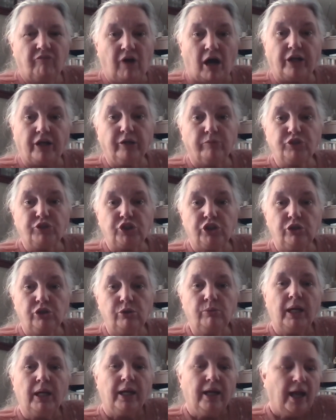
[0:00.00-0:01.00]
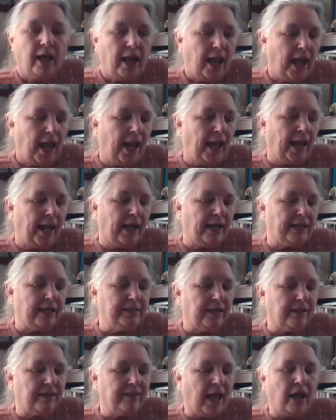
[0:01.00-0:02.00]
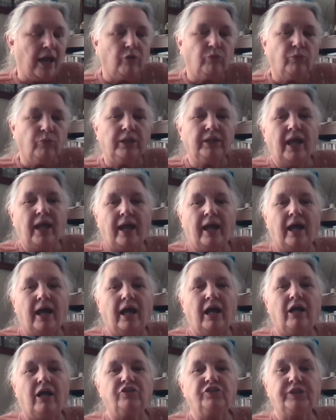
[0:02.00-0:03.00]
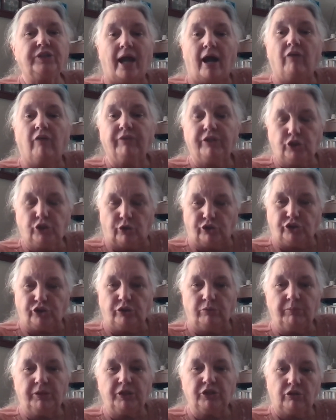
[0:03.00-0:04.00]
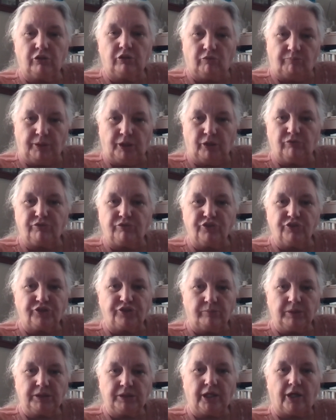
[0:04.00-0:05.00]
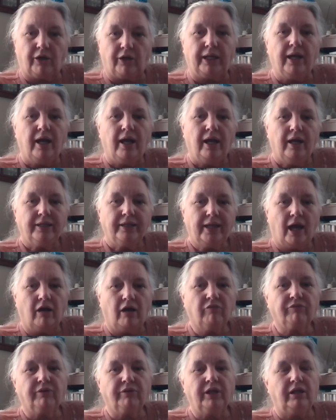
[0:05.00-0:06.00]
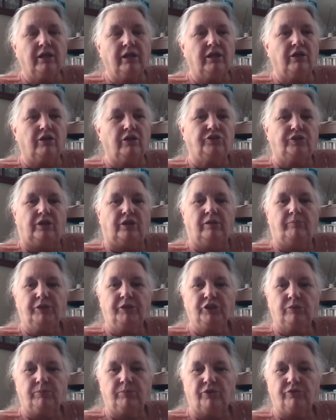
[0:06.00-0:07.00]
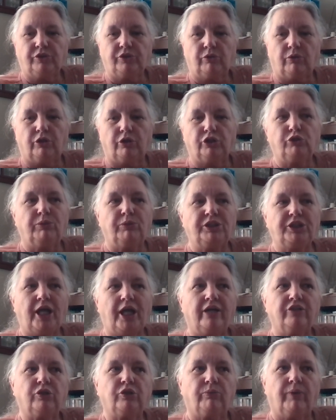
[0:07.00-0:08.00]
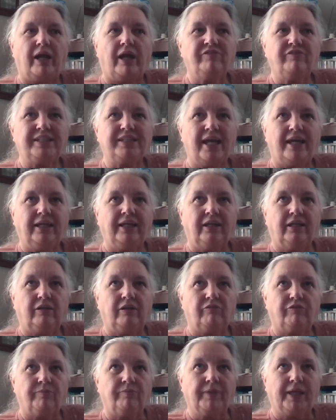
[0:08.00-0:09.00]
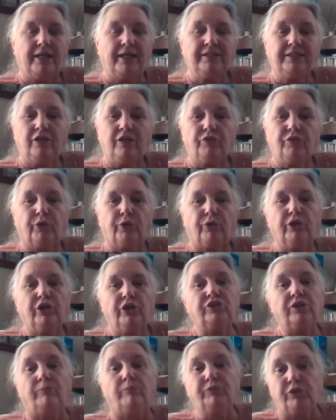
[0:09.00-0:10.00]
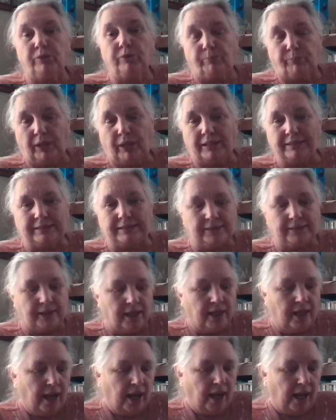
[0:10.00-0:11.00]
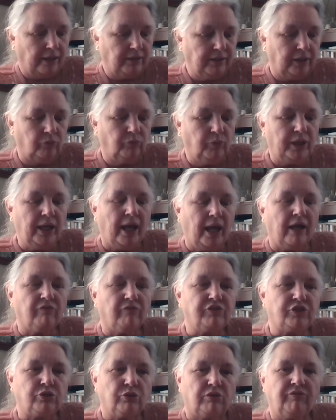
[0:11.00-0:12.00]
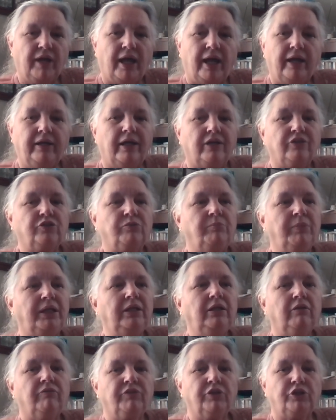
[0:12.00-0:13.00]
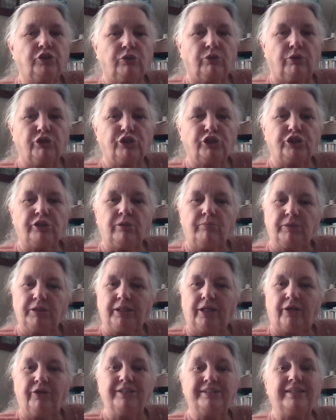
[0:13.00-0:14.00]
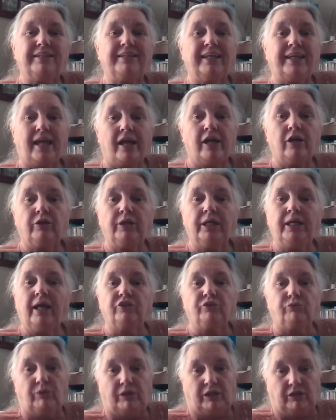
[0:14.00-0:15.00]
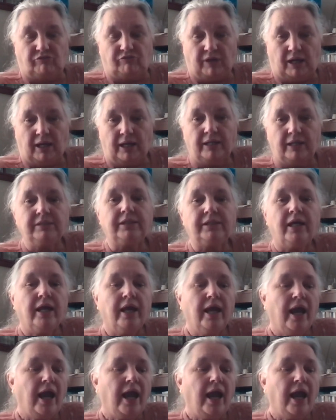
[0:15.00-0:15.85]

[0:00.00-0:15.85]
volume 2, and that one has Calvary Church. You mentioned a beautiful cemetery. Calvary is an Episcopal church which has graves dating in it from the 1830s up to the present. And then we have surveyed as many of the church cemeteries in the county as we could find.